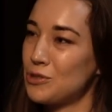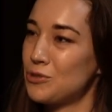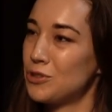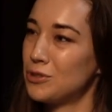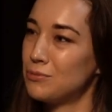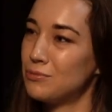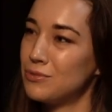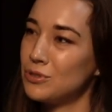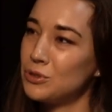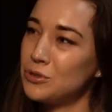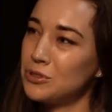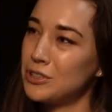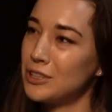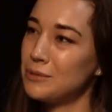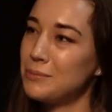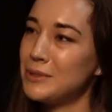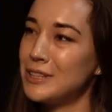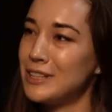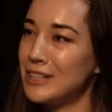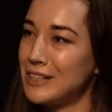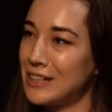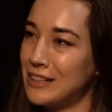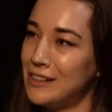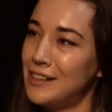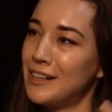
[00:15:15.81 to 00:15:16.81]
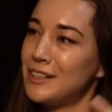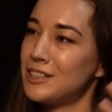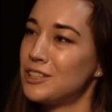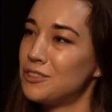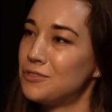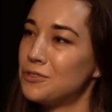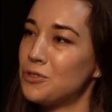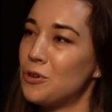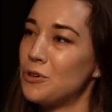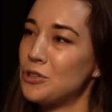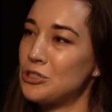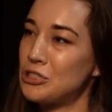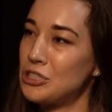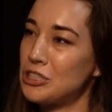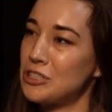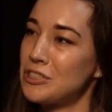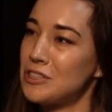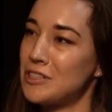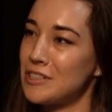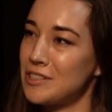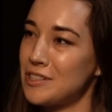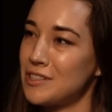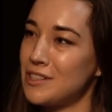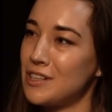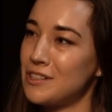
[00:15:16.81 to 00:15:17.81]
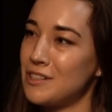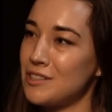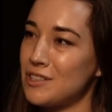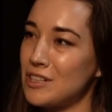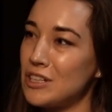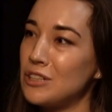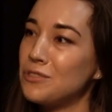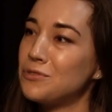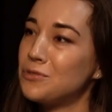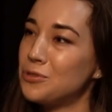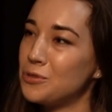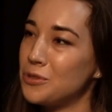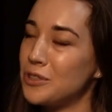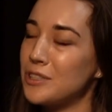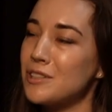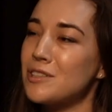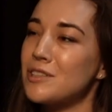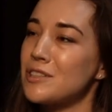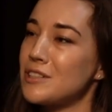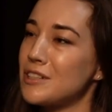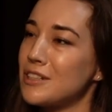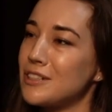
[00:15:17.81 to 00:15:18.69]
Could it be the collective consciousness that is influencing